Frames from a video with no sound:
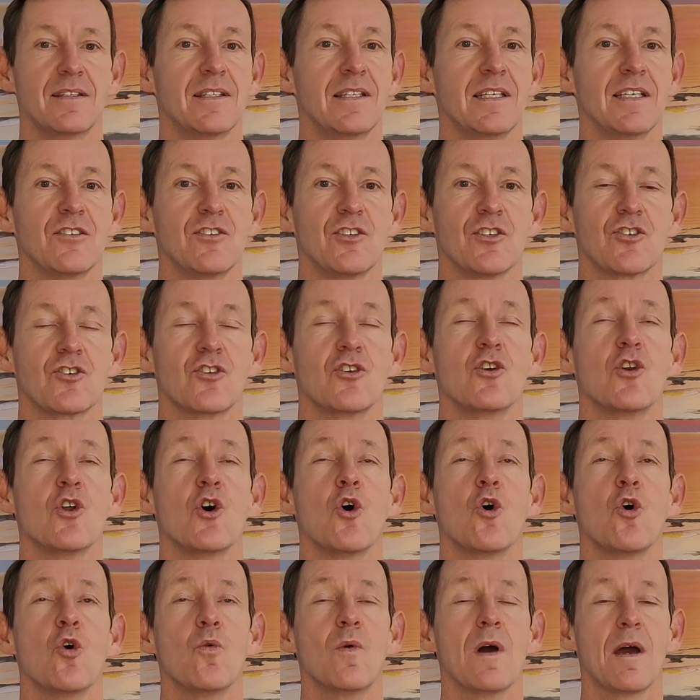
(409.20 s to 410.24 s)
This is
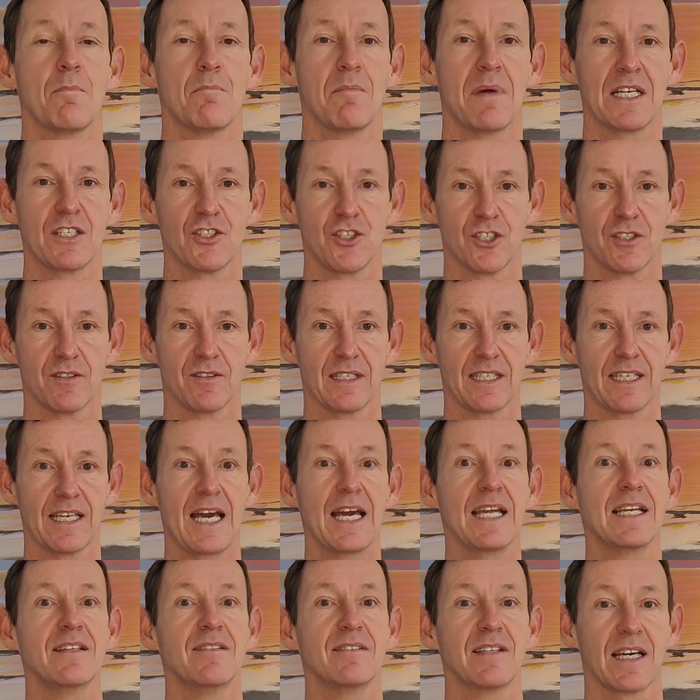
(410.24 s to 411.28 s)
nowhere mentioned in
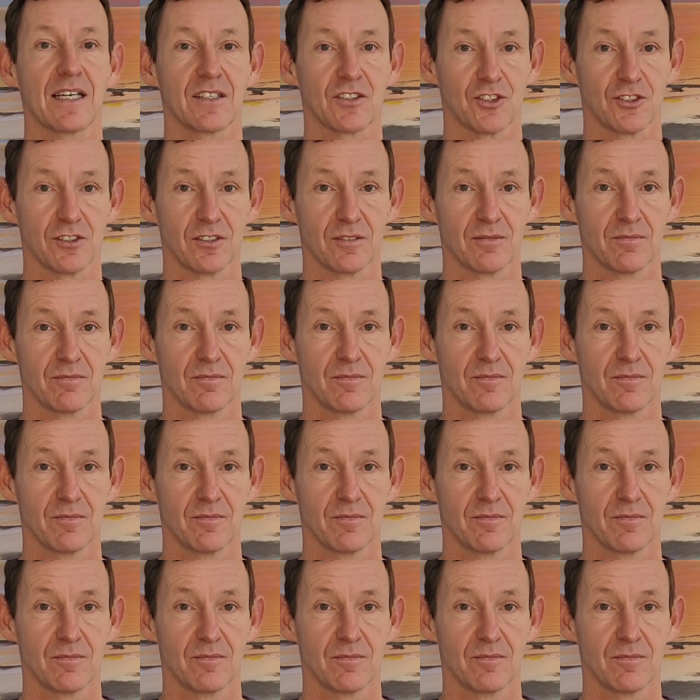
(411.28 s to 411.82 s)
any text.